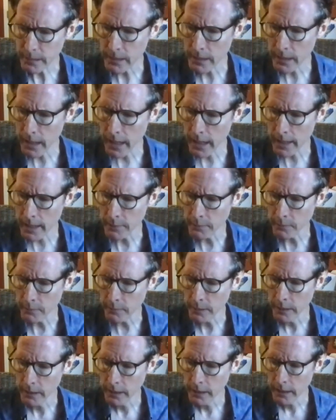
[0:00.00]
And
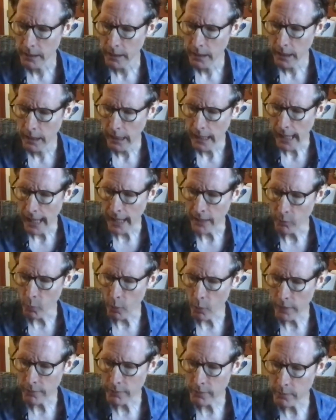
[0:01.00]

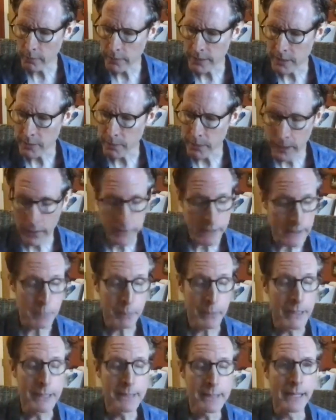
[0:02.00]
one of them is a period
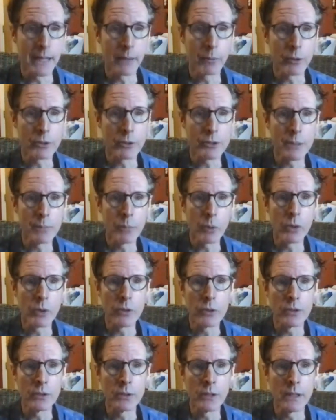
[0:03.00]
piece, and I won't say
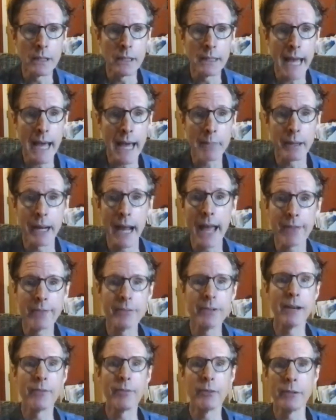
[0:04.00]
more than that, but I
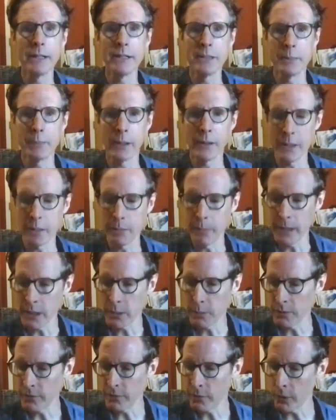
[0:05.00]
haven't ever written a period piece
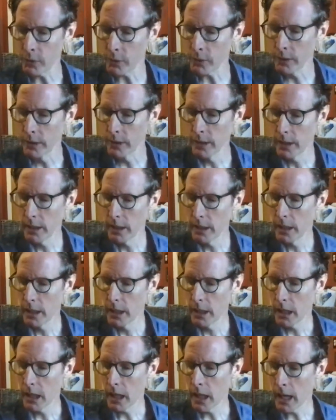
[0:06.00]
before.
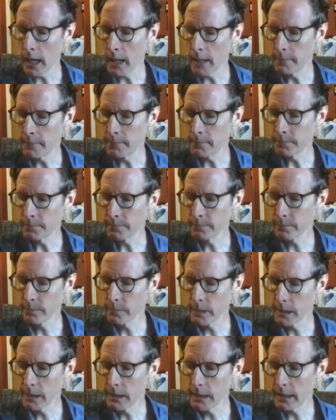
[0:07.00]
And
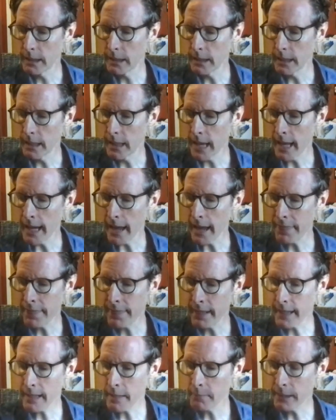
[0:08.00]
I
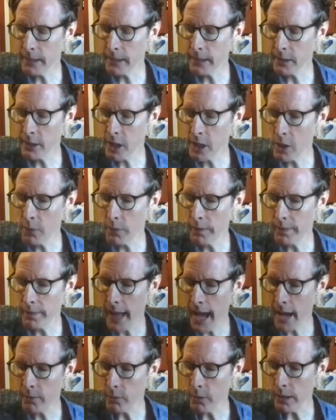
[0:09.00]
think I'm gonna go with
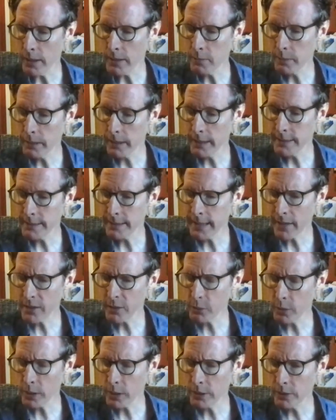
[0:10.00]
that one, because the other
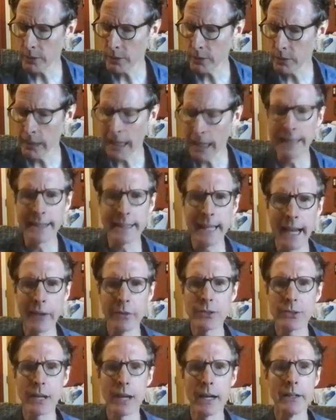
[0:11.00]
one, like The
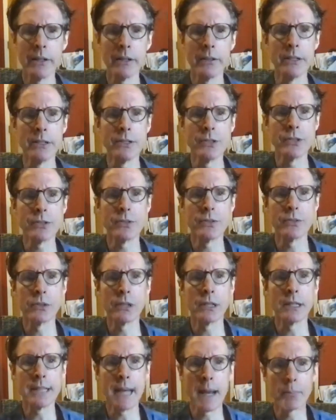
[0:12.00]
Outsider, is
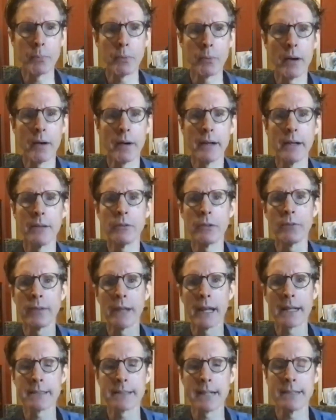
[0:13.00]
contemporary and
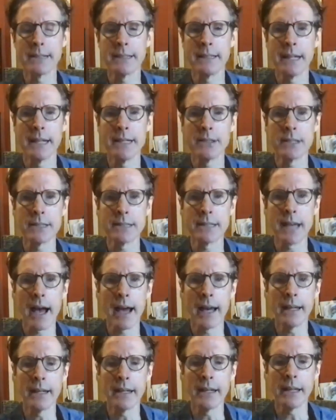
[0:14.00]
reflects on today's
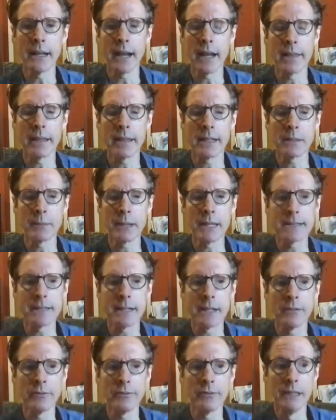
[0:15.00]
society. And I think to
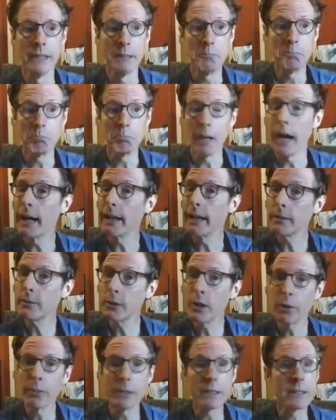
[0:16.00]
myself, I don't
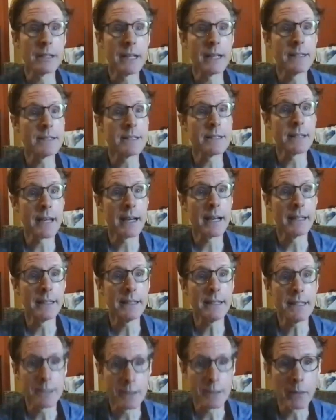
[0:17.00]
know what today's
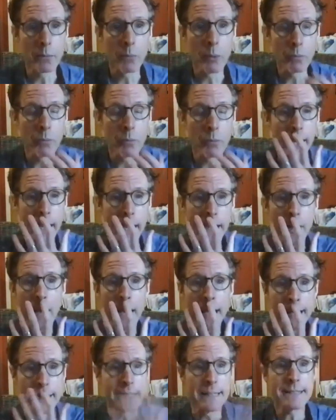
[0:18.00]
society is. Like, when we get
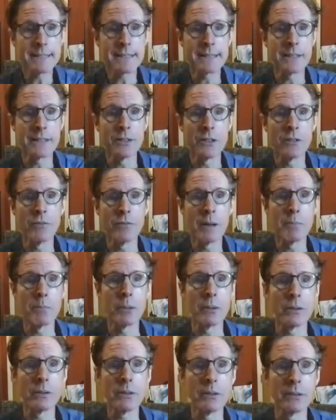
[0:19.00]
out of this in
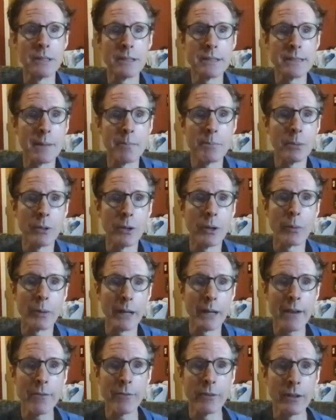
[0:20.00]
November, December, or
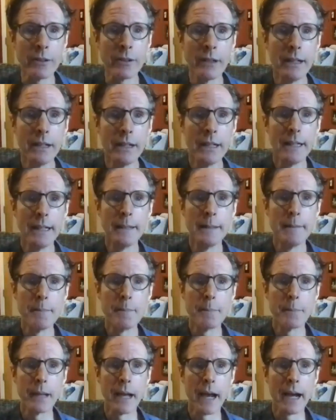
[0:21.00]
whenever,
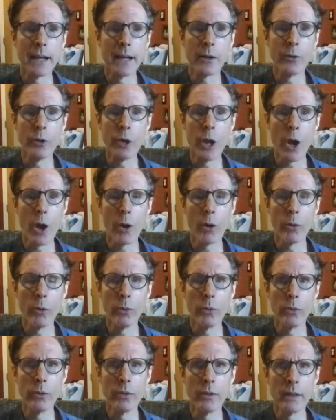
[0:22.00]
I don't
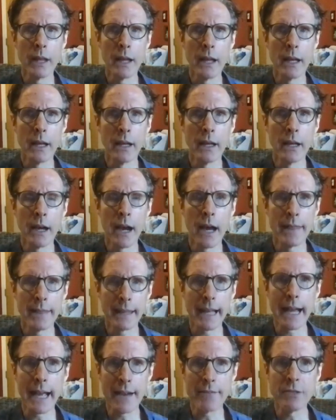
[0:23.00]
know that, I
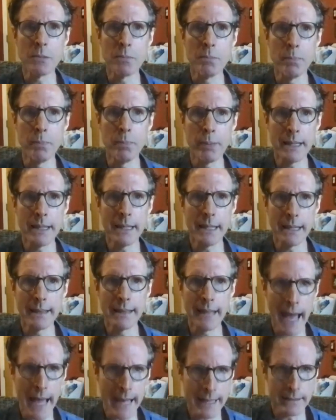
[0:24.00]
think I have to be in
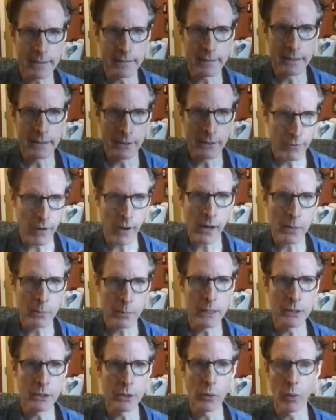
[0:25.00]
that
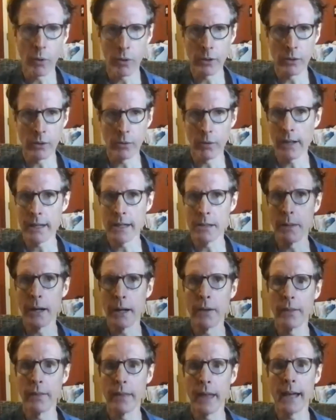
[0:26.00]
environment in order to write
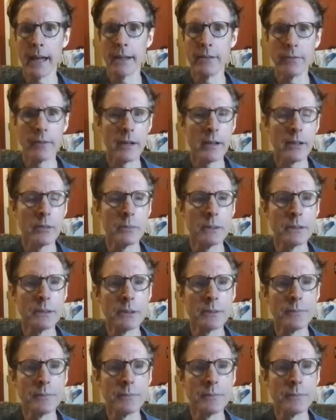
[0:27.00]
about that environment.